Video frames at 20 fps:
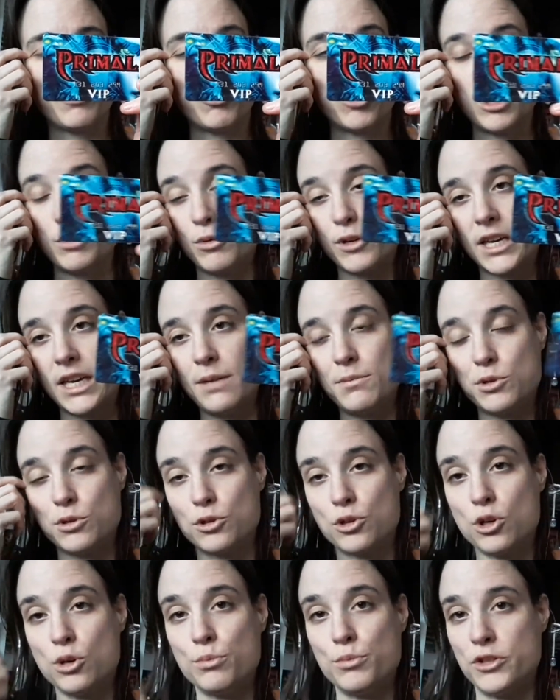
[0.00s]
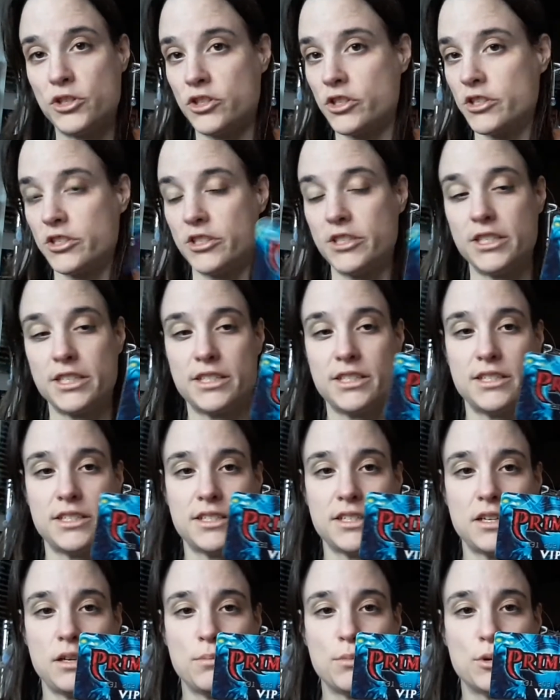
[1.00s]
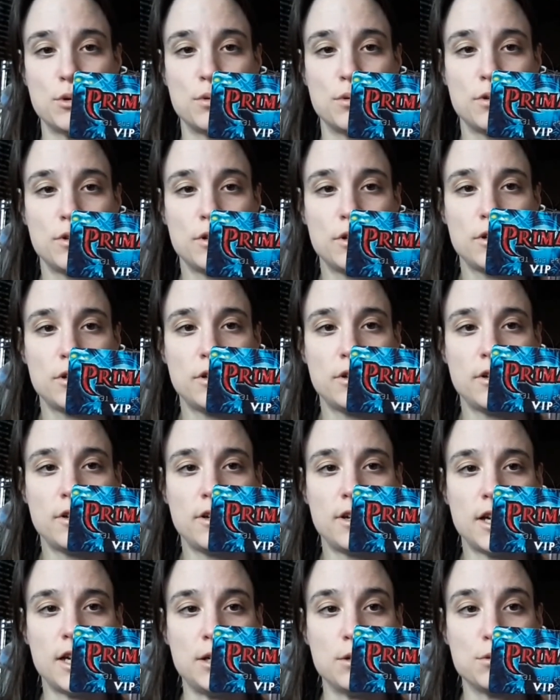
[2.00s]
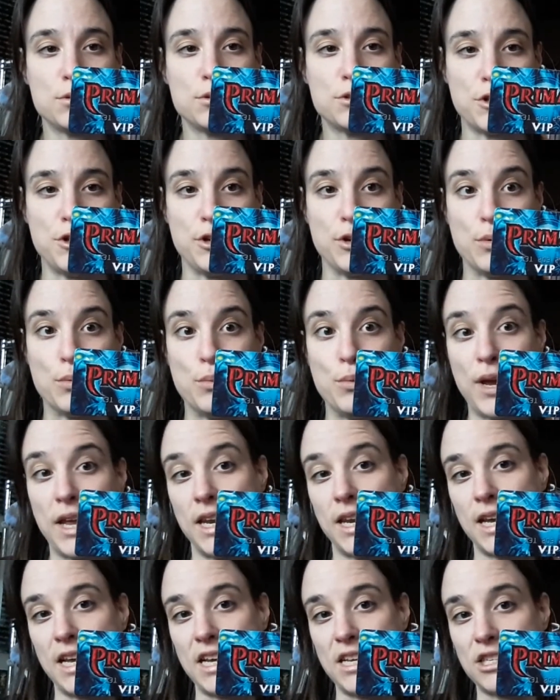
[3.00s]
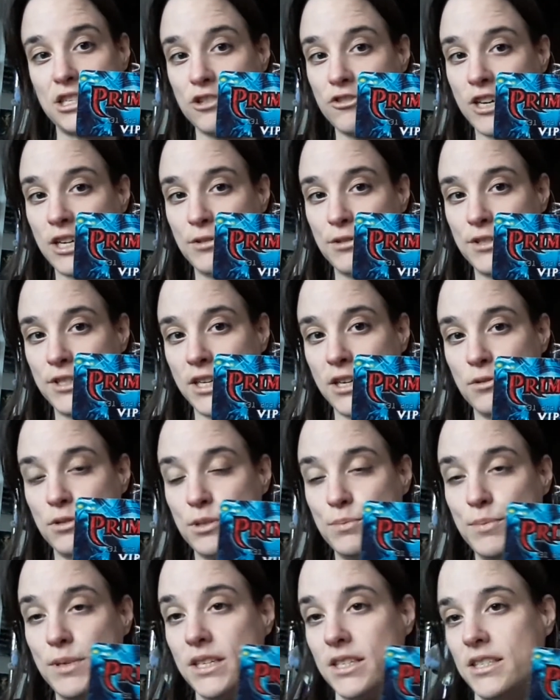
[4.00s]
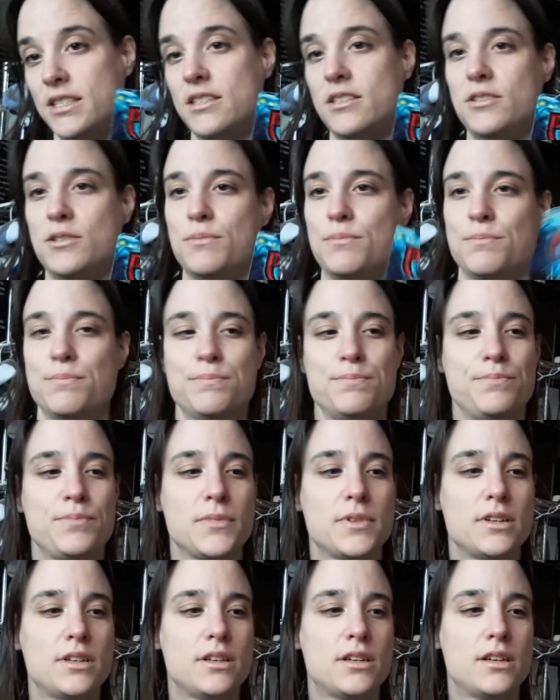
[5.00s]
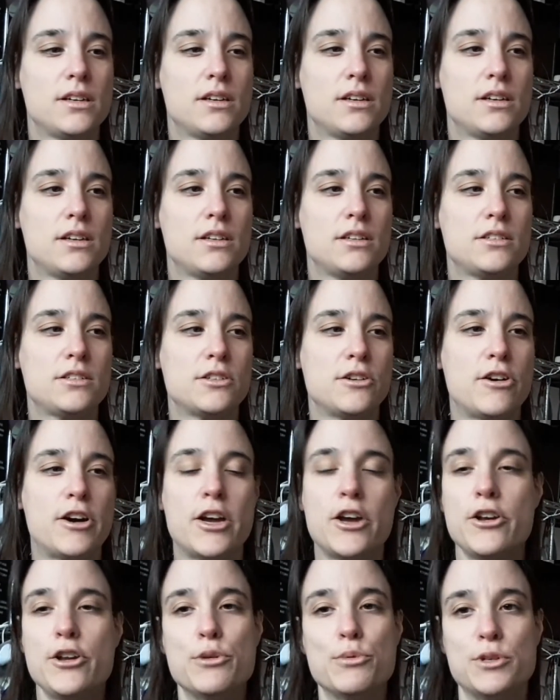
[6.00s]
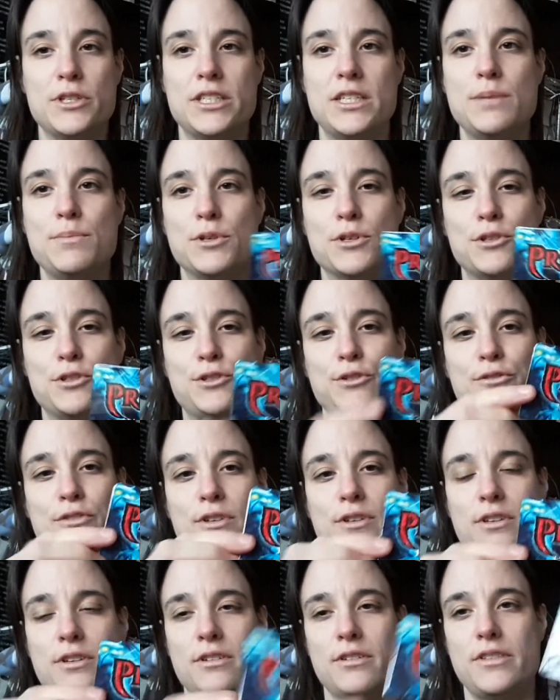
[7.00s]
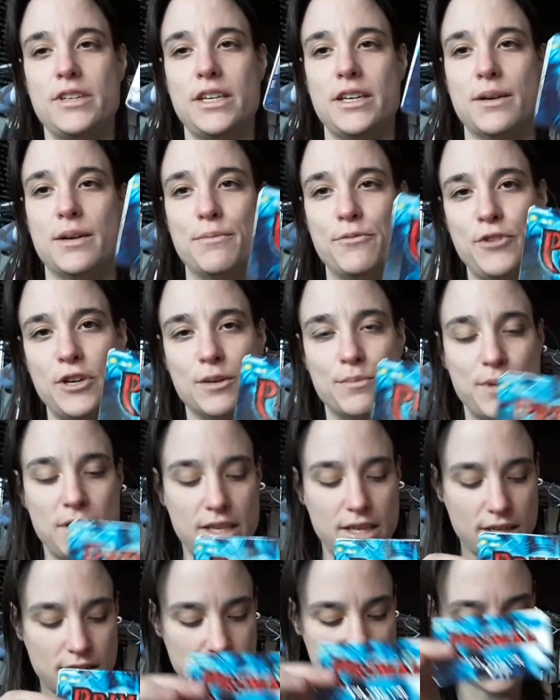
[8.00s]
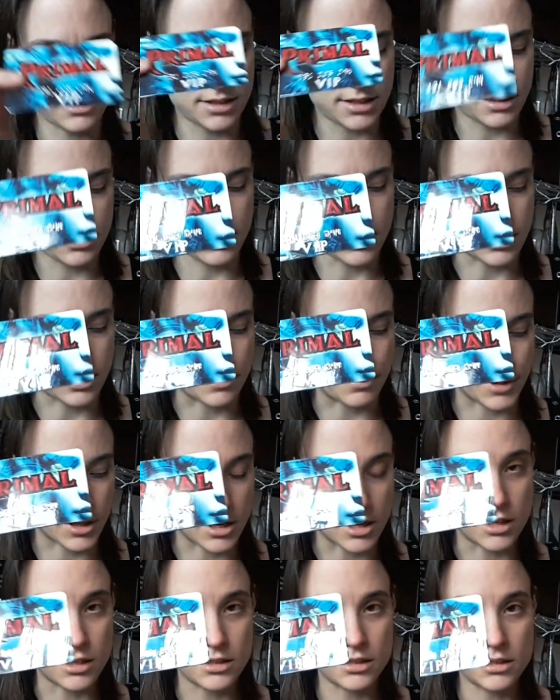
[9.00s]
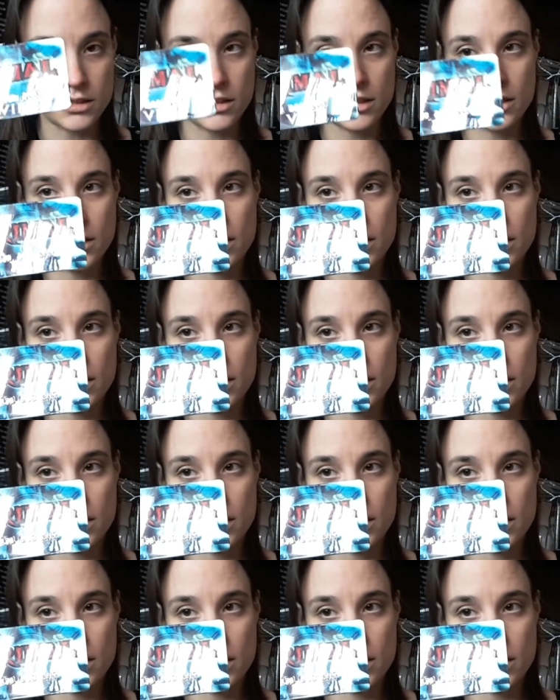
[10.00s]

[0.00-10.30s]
primalgames.com, which doesn't exist anymore, and also you can win a surround sound speaker system. So I only wanted it because of the VIP cards.